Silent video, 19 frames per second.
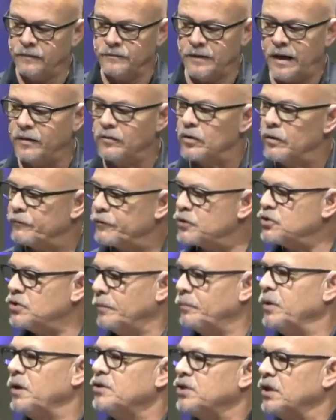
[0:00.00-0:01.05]
I don't know, for some
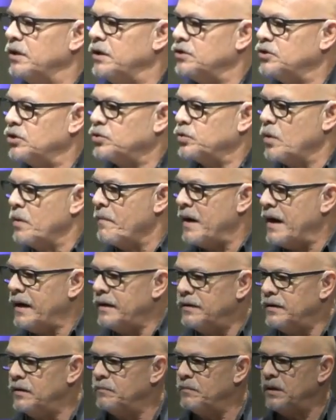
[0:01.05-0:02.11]
reason it just
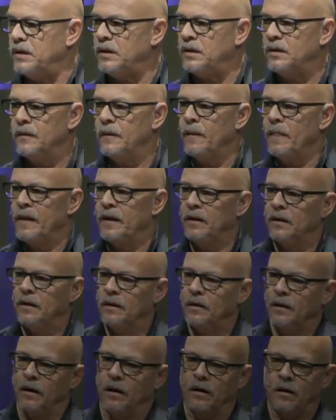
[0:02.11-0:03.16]
reminded me
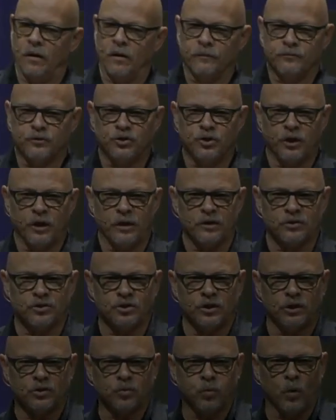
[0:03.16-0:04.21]
of
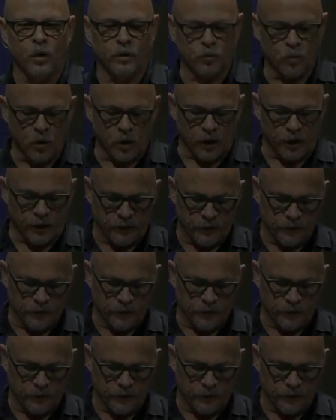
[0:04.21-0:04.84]
Genesis 1 1.